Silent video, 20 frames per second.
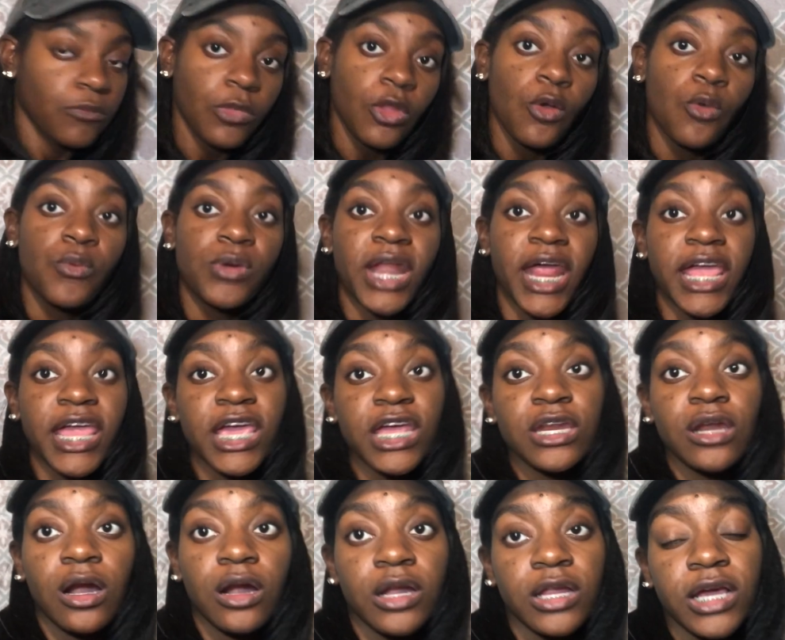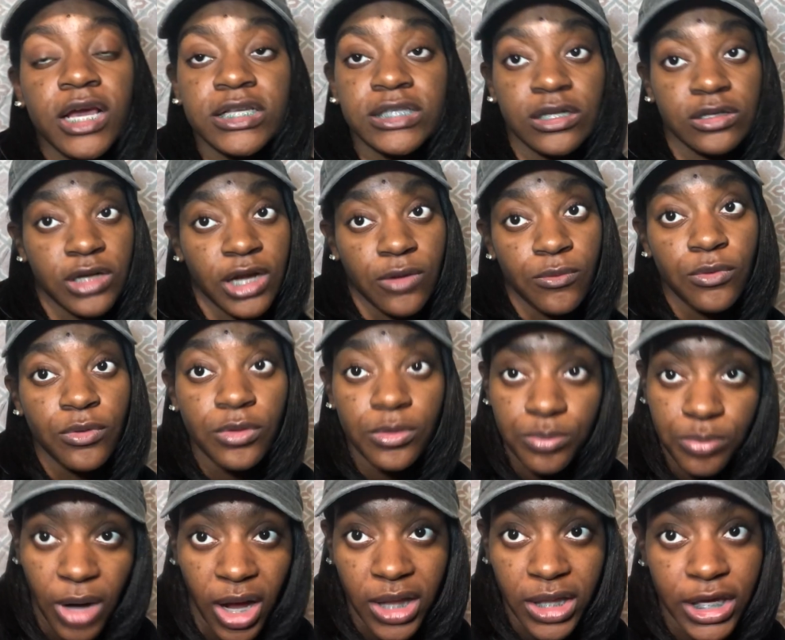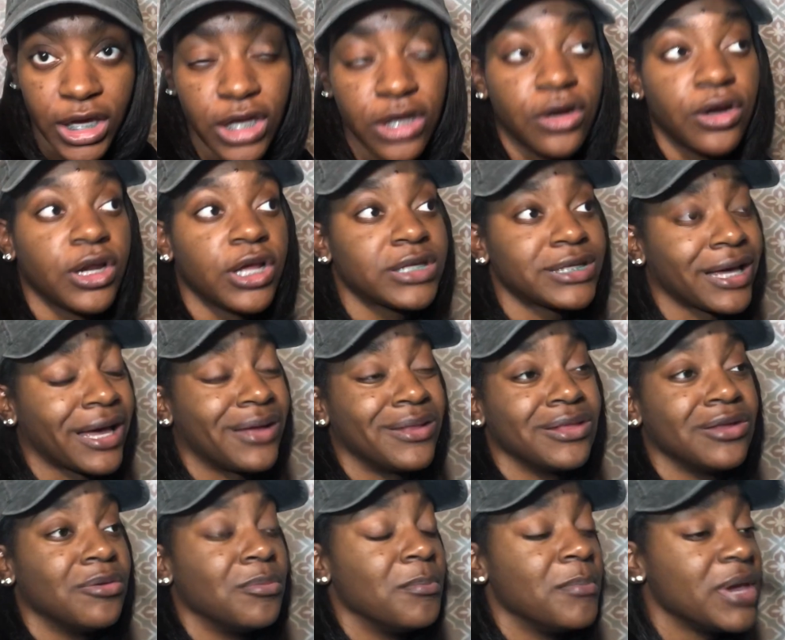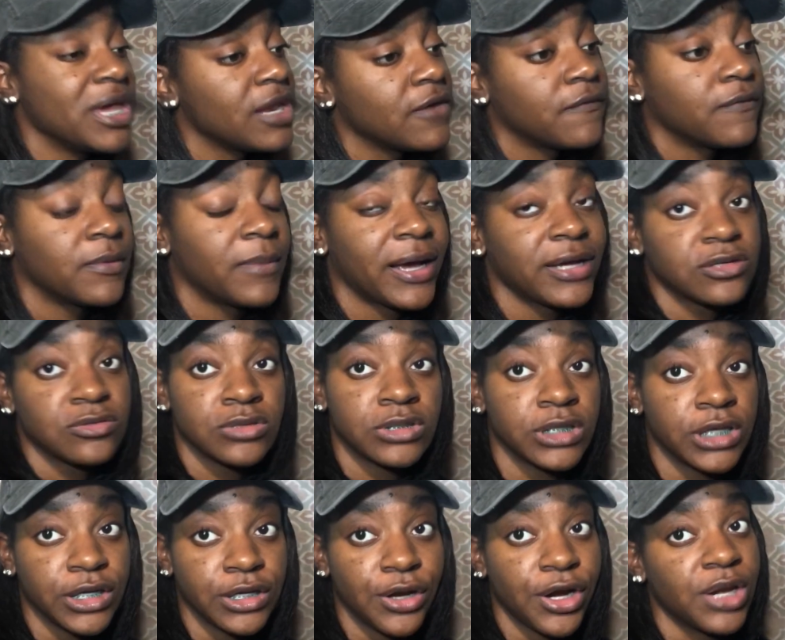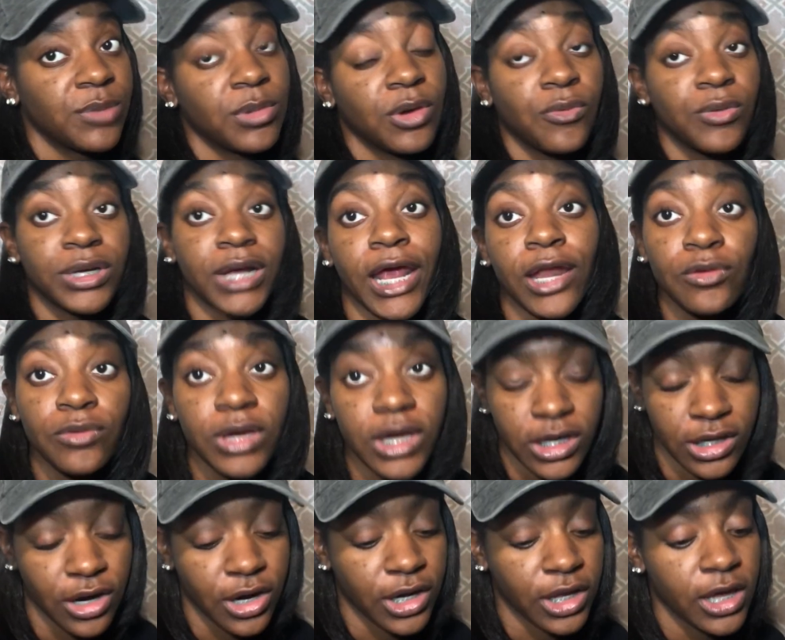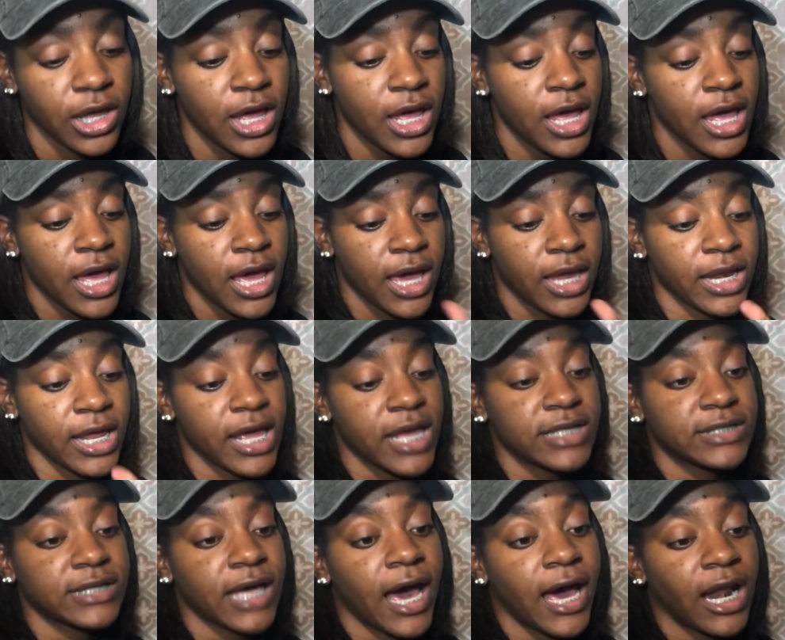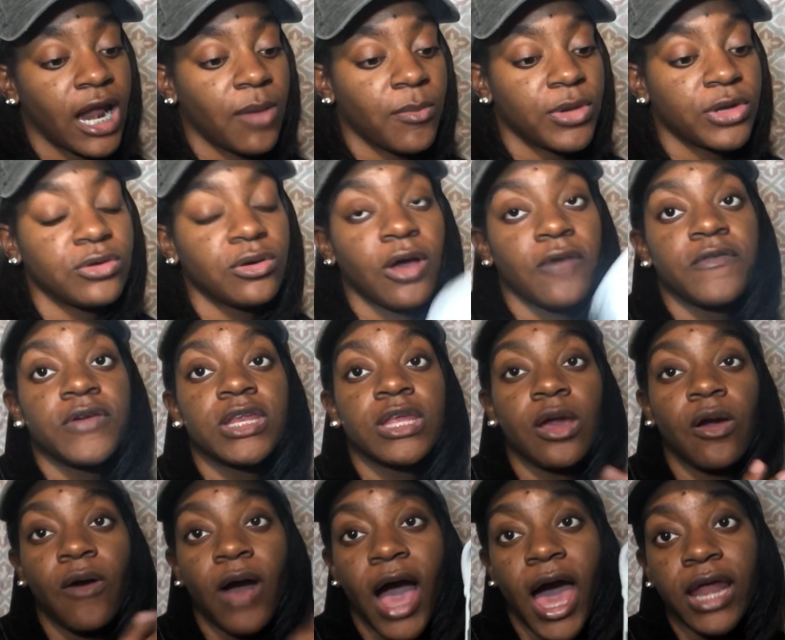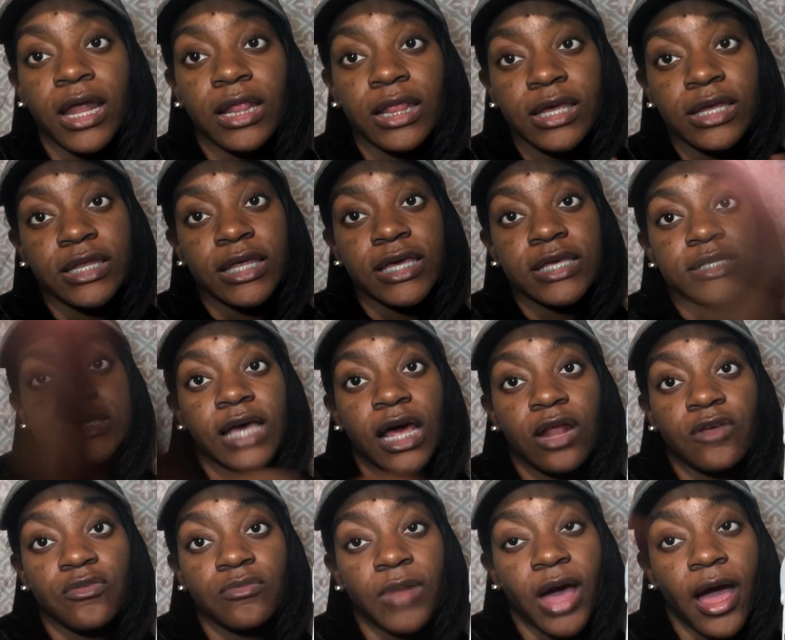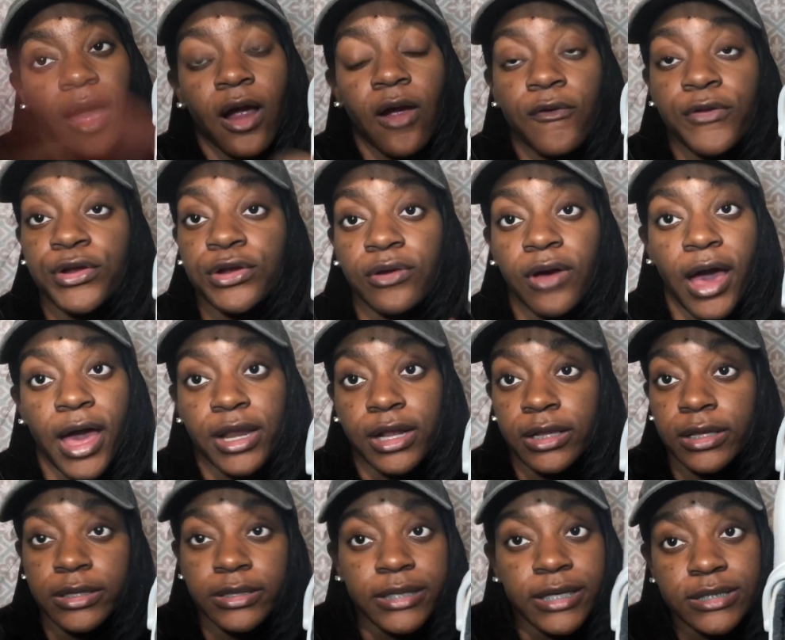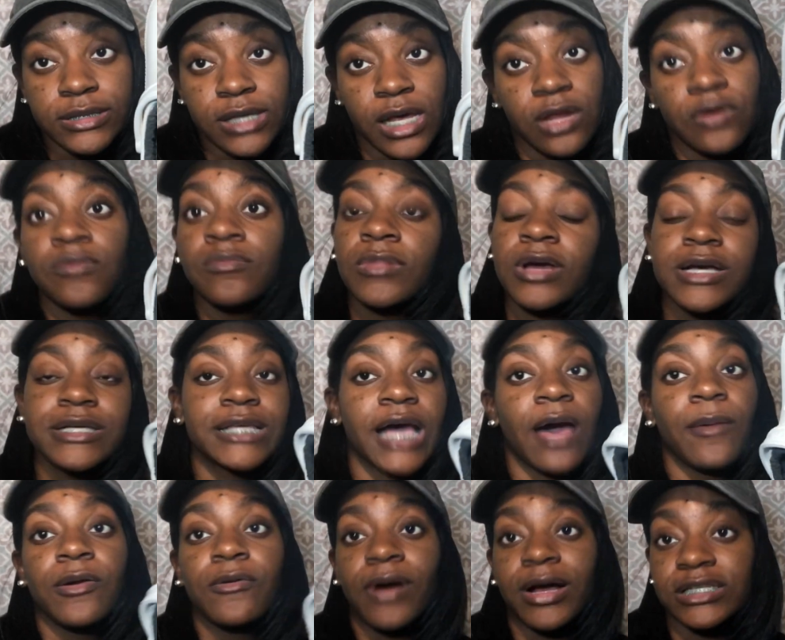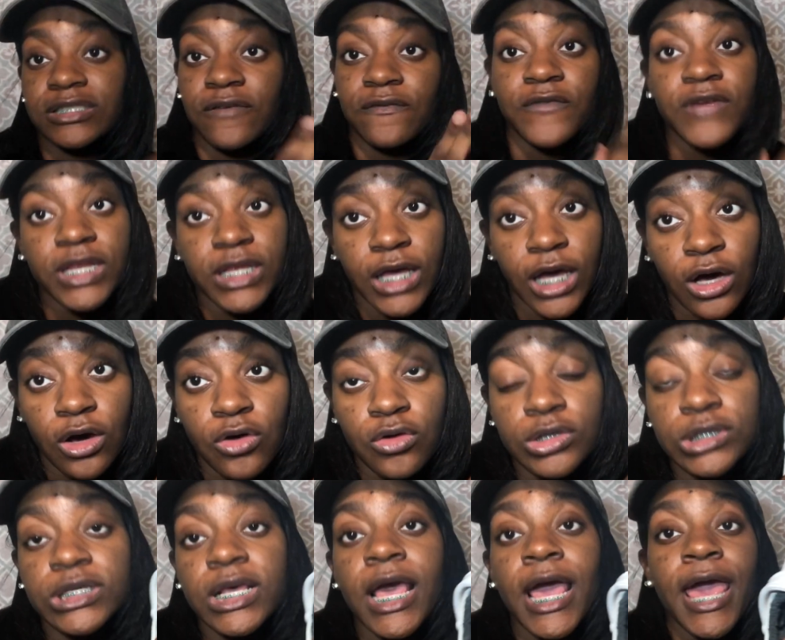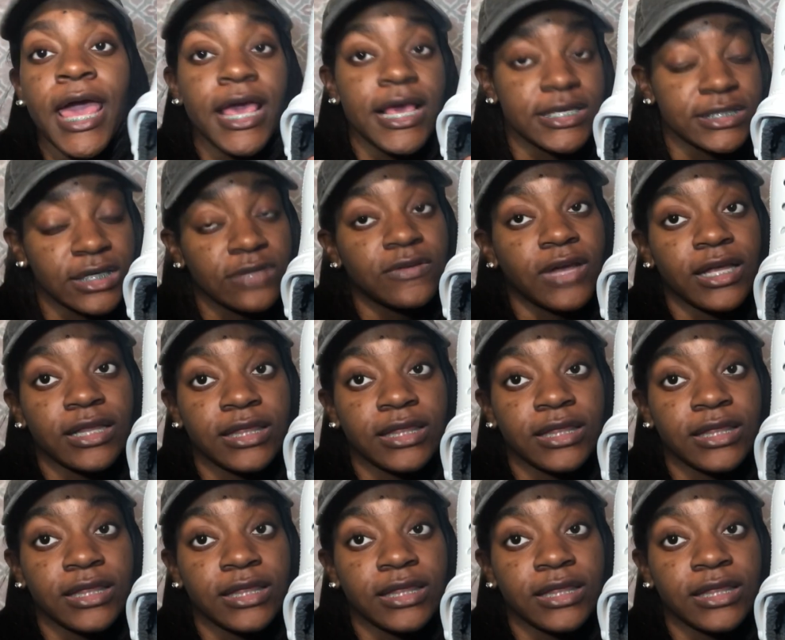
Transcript: When they get dirty, because I know they will probably get dirty, it takes a little minute for my shoes to get dirty, but when they do get dirty in the inside, I'm gonna do a video on how to clean the inside of them. I already know how to clean the inside of them because I've been watching videos and stuff like